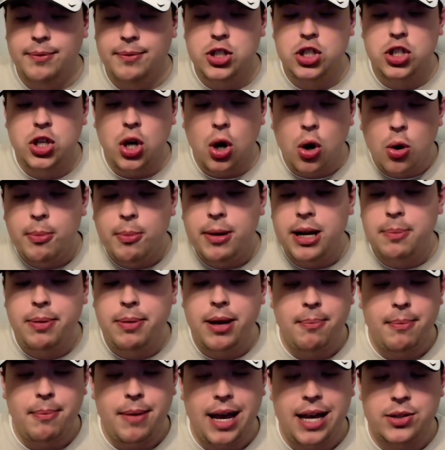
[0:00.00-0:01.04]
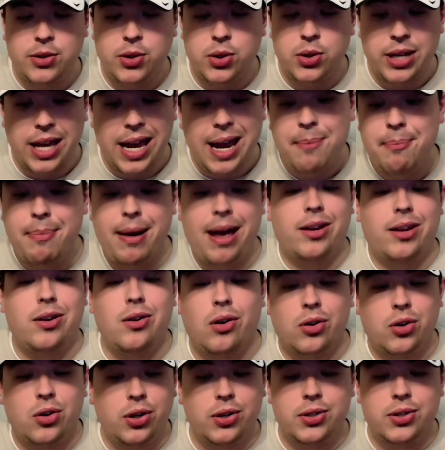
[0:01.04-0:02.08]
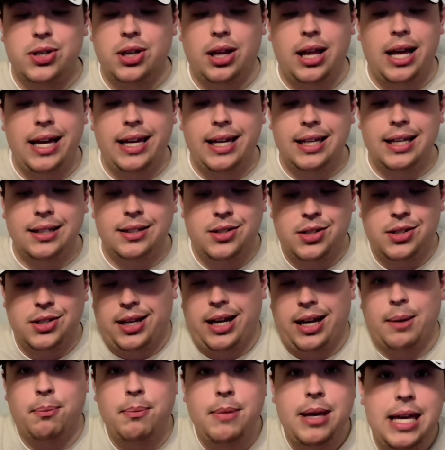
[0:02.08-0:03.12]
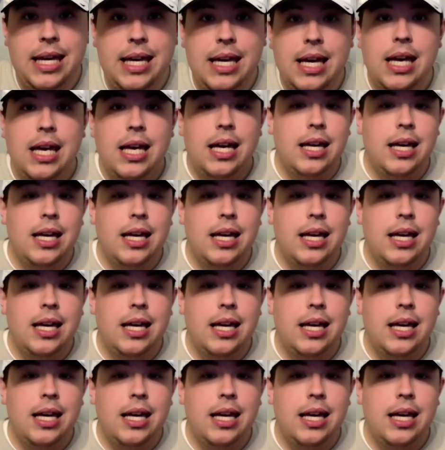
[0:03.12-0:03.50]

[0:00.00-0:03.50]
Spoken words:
so many pit masters and backyard cooks alike, just like me.